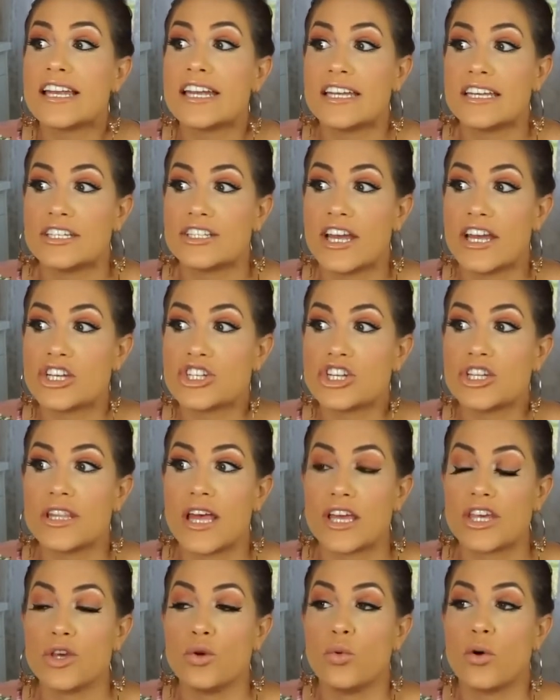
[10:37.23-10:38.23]
an intention
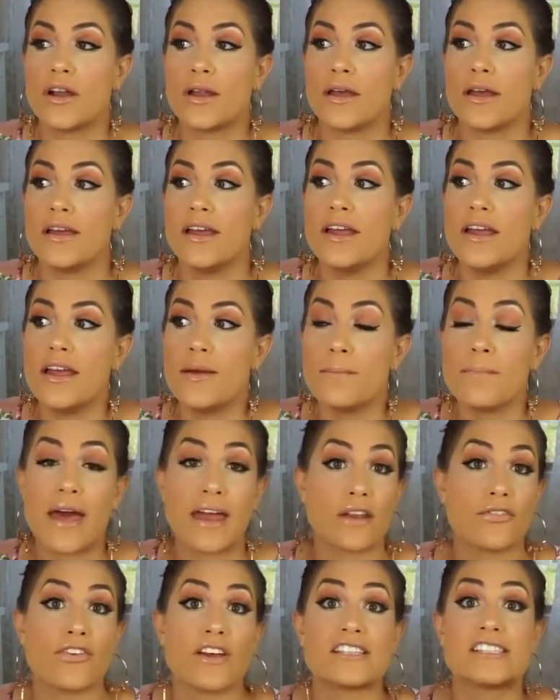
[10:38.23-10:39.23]
that you want to
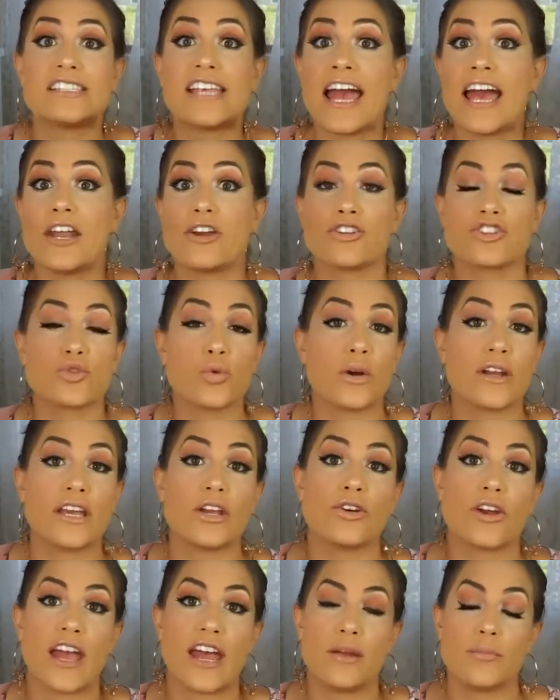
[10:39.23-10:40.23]
manifest 10 or 20
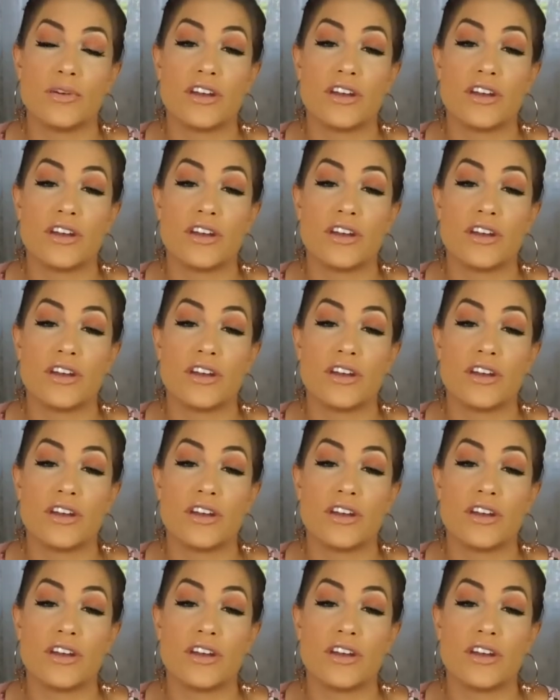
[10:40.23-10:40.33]
grand,